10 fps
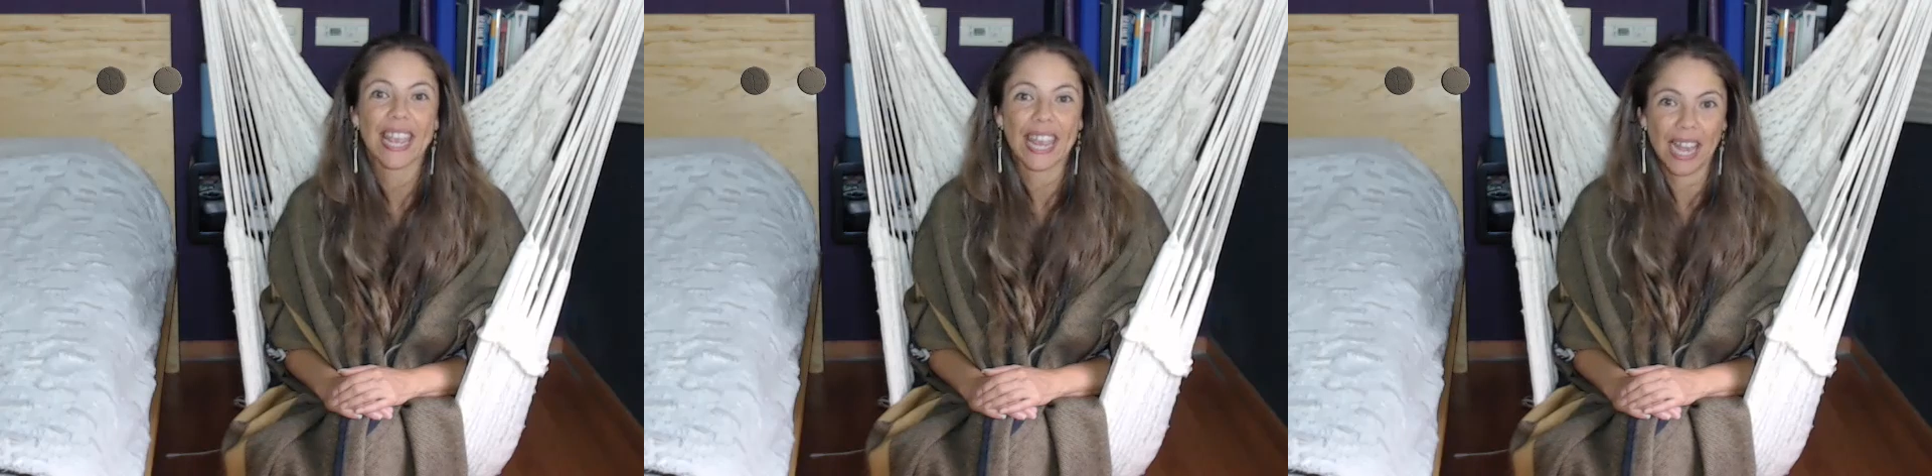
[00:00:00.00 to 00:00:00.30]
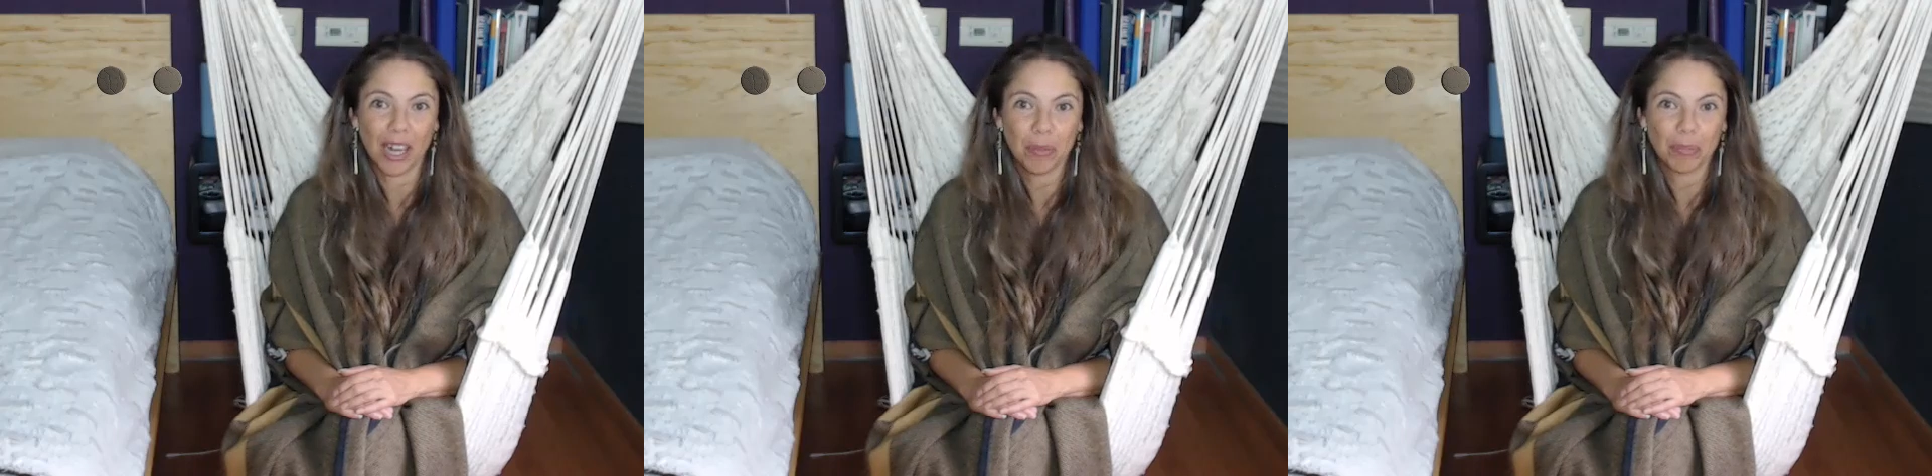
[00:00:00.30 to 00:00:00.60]

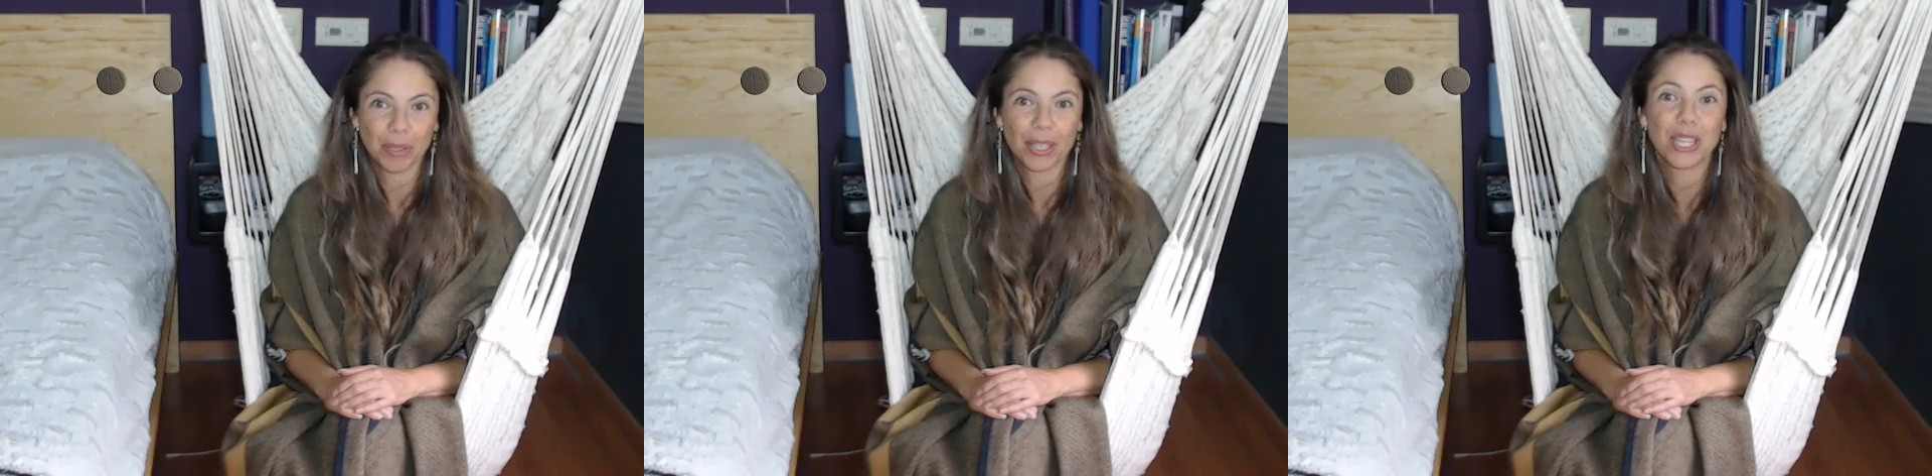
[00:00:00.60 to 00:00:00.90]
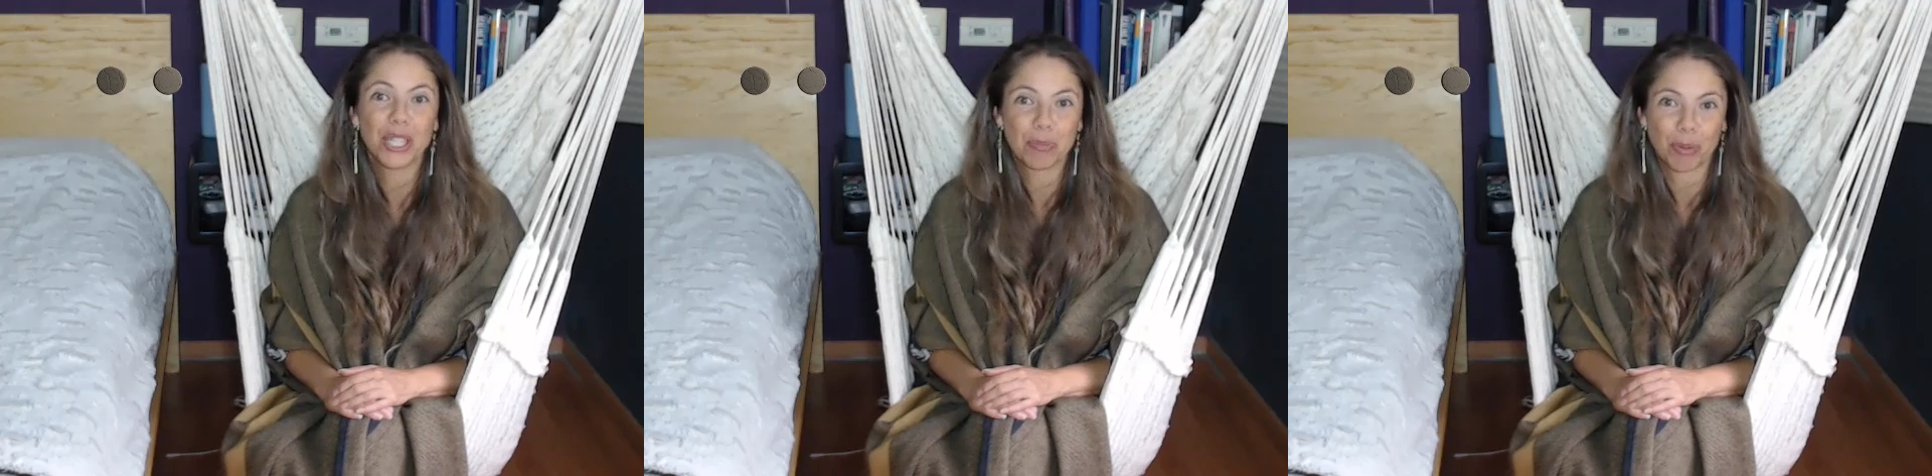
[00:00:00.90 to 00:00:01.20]
help,
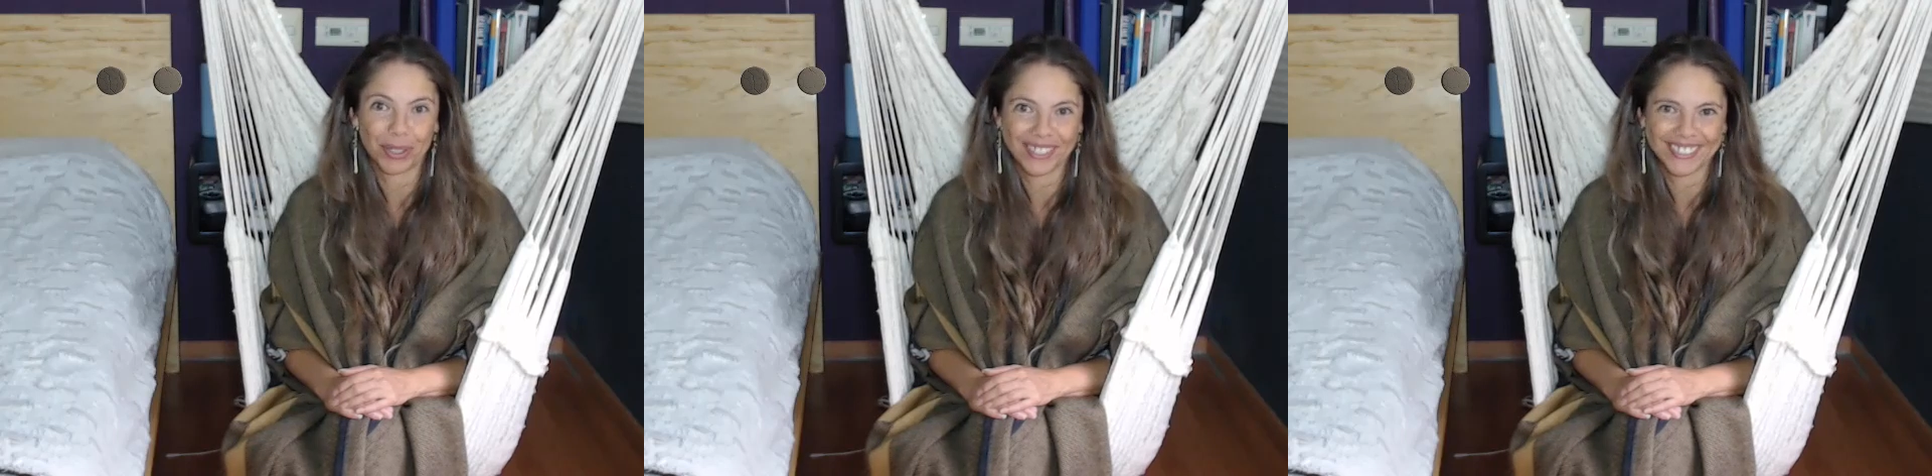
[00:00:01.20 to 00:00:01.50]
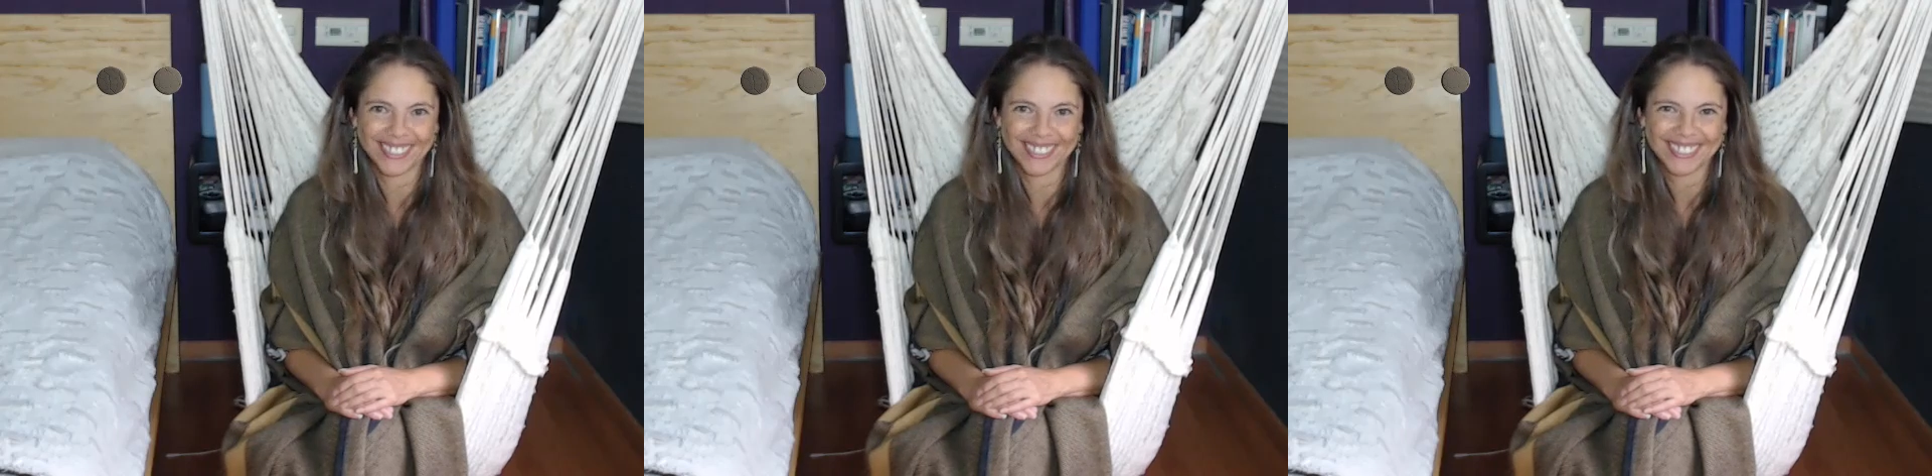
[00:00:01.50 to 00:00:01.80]
and partner.